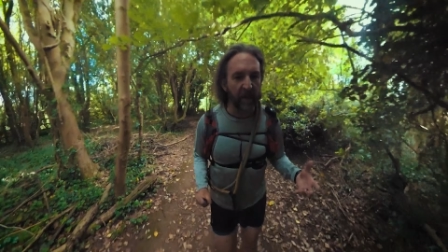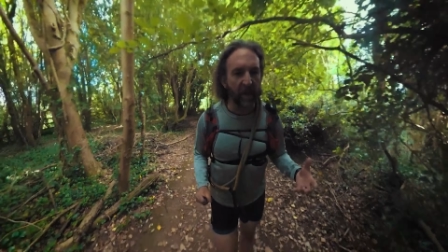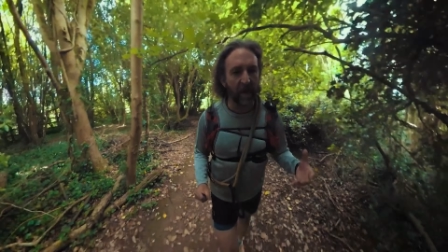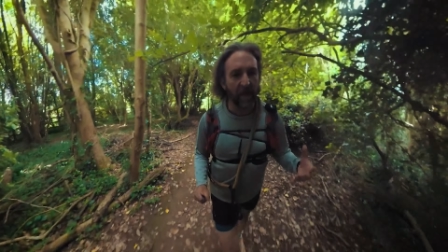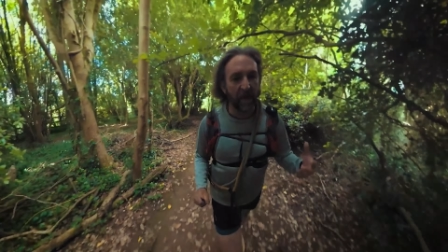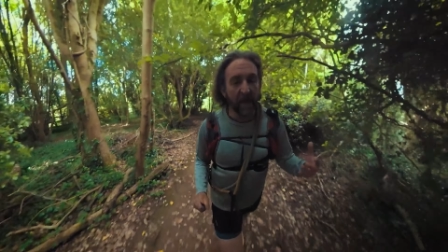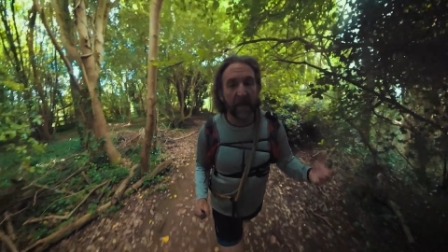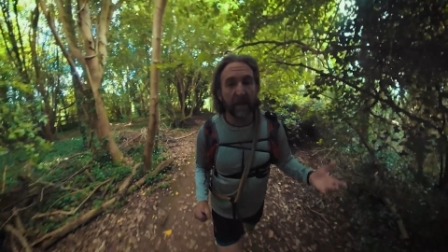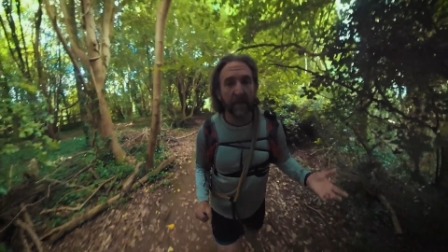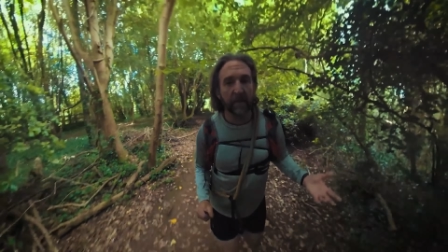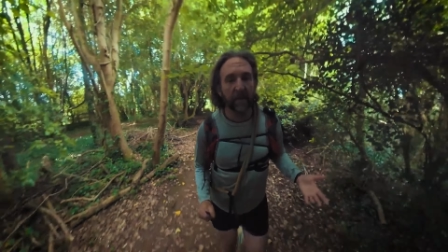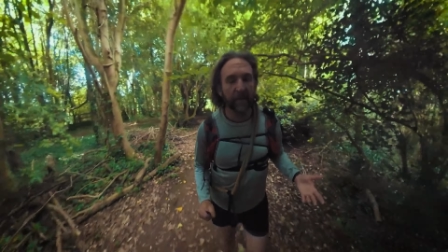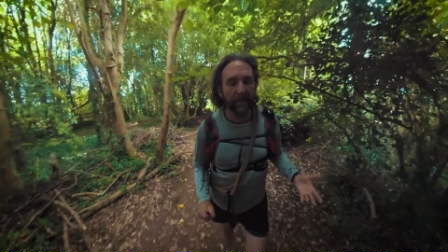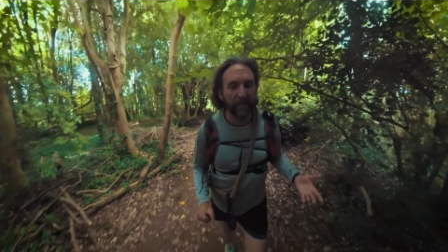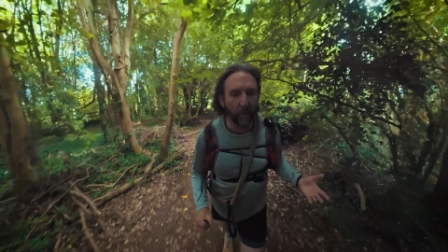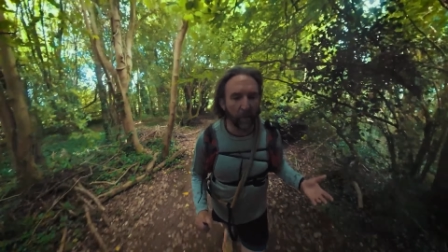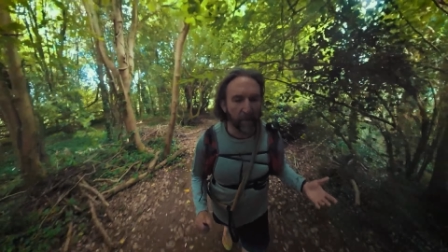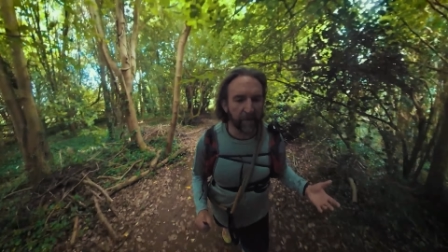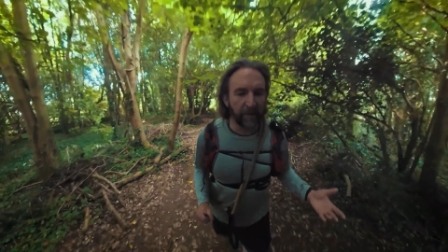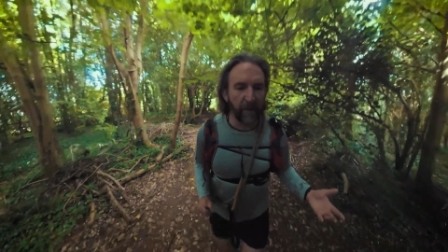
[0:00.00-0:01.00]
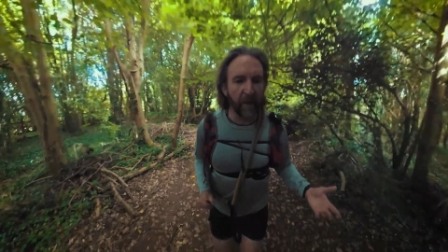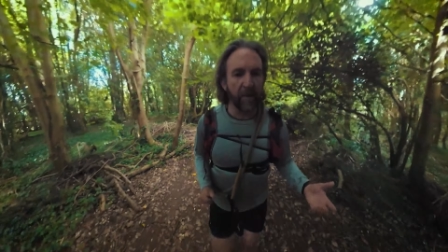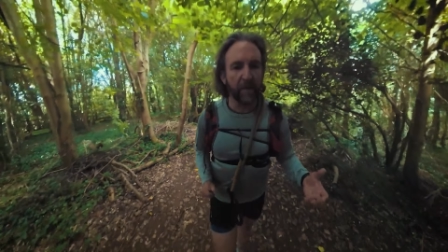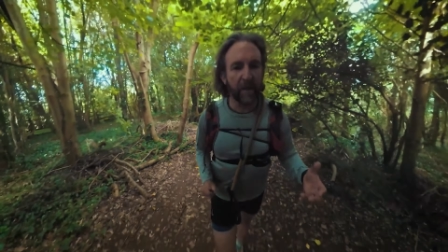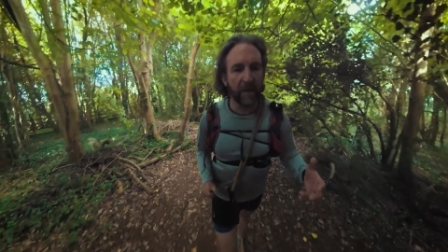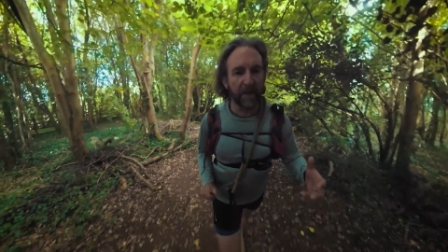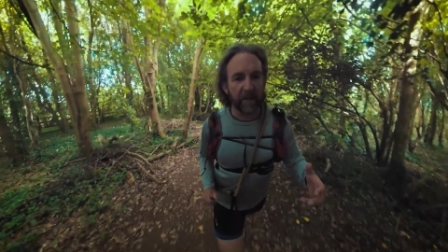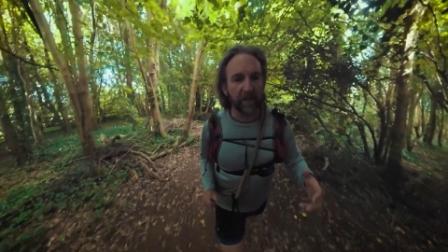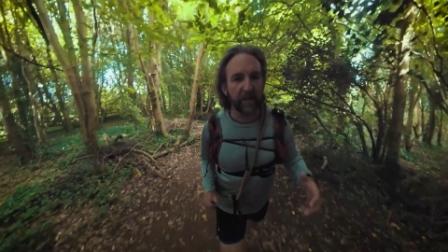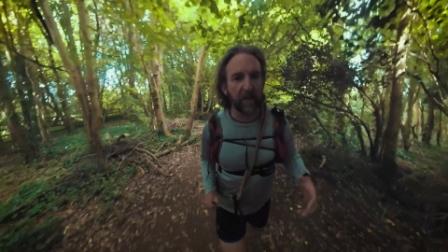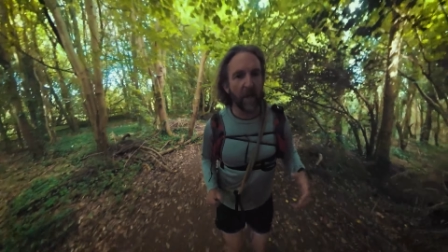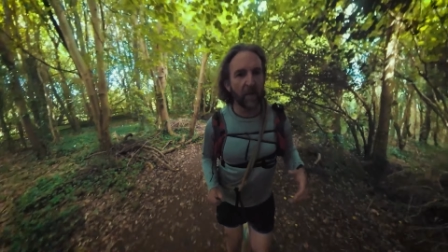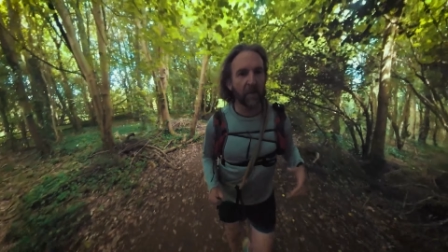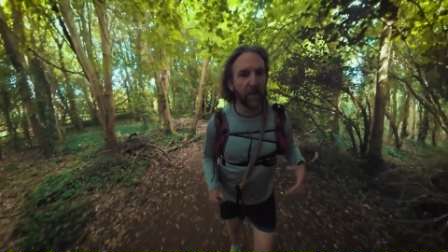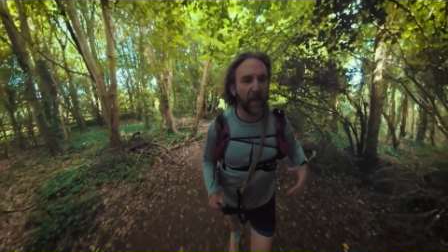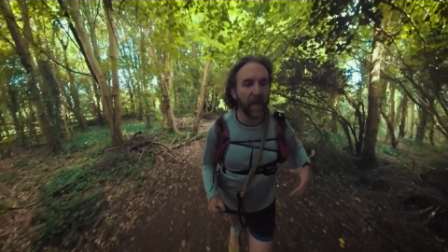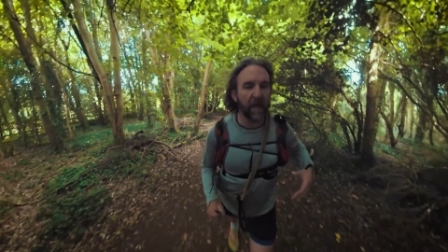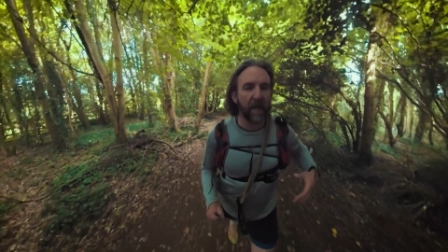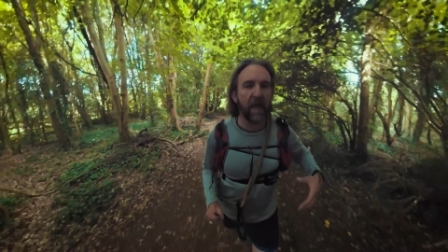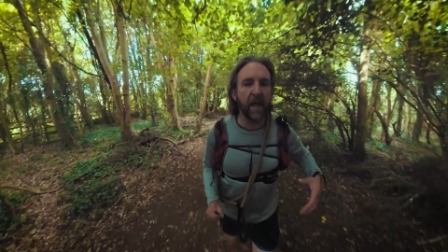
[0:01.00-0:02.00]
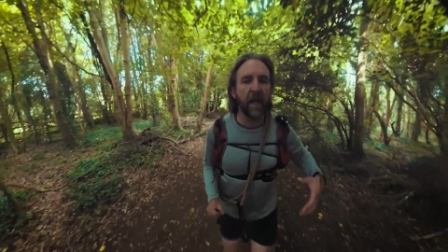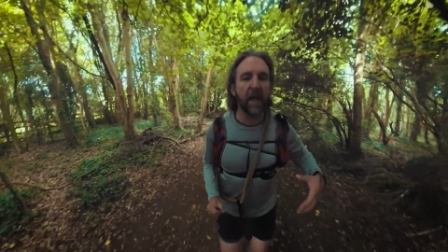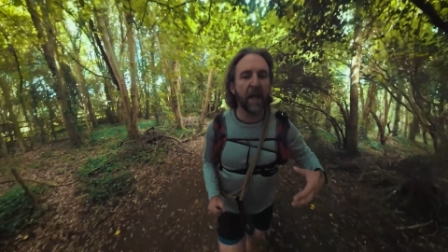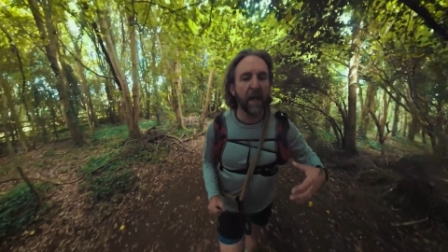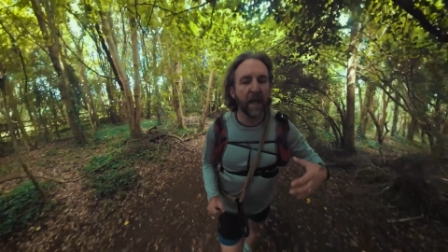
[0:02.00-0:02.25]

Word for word: is not doing 45 minutes of yoga.